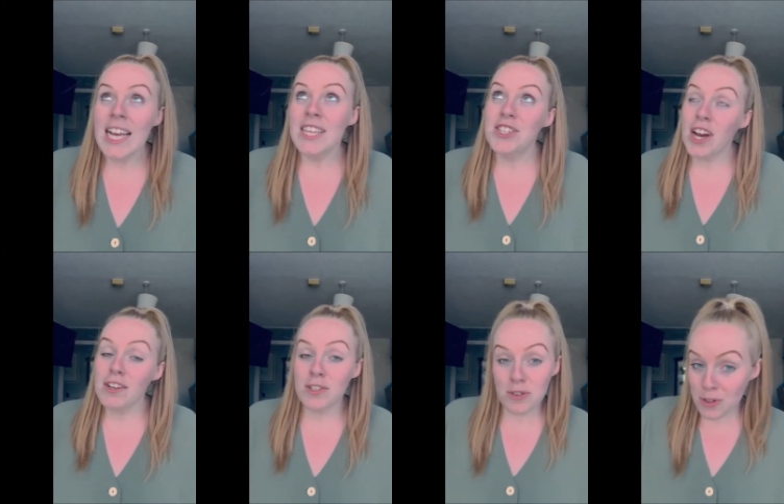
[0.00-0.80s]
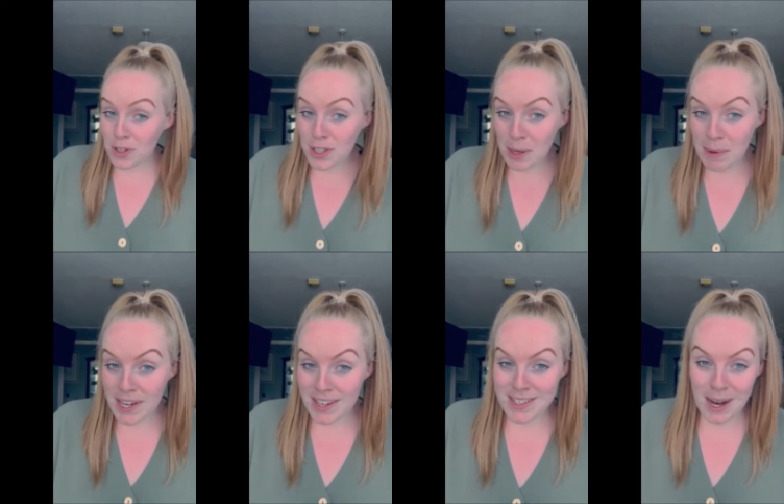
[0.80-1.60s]
This child has also
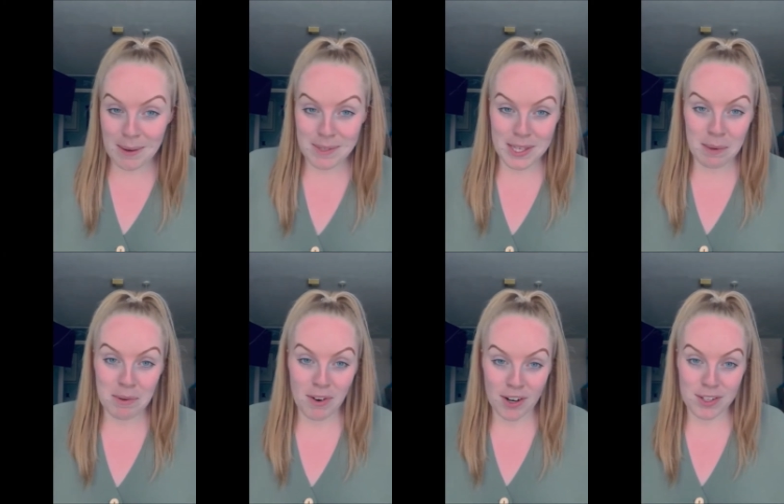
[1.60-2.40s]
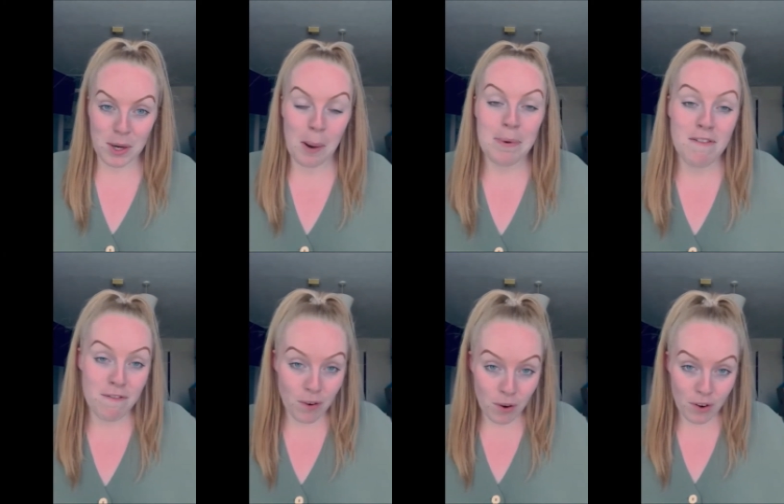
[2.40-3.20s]
been a times table rock star
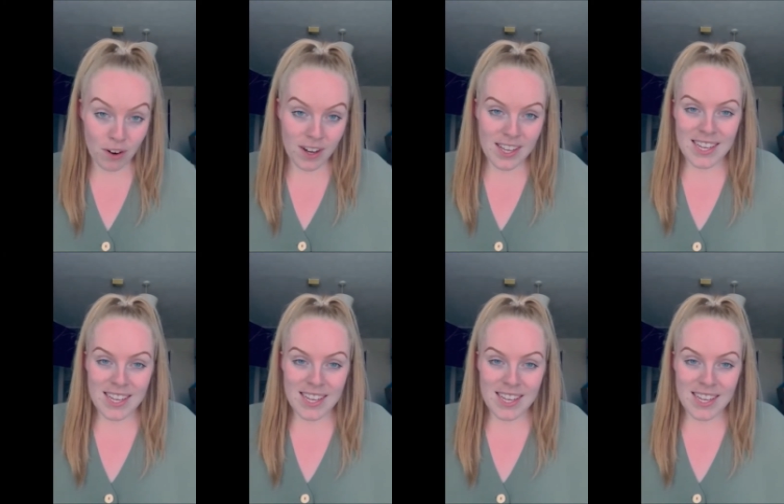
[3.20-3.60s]
before,